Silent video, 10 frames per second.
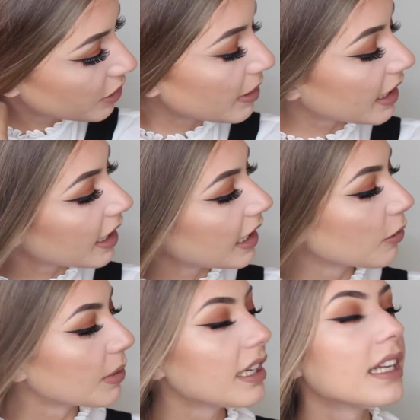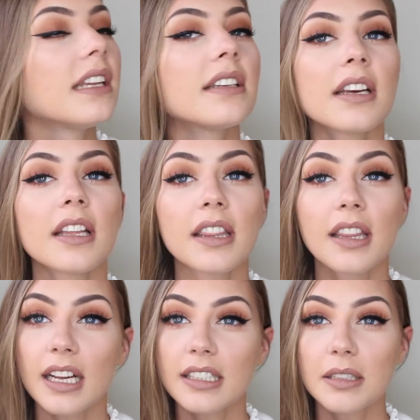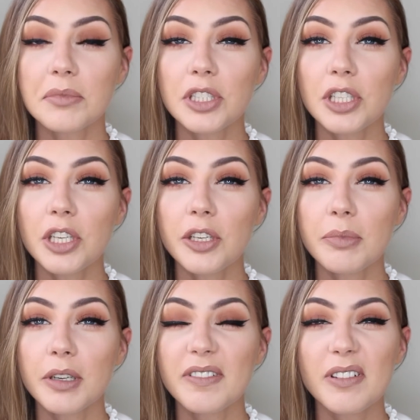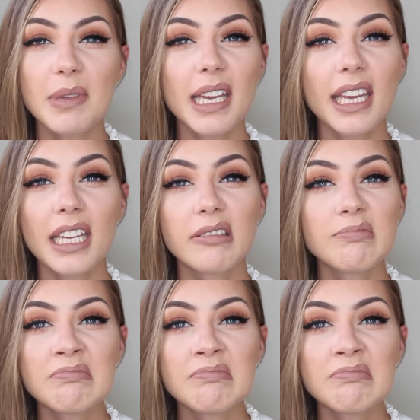to make it a little bit neater, that's up to you, but for me,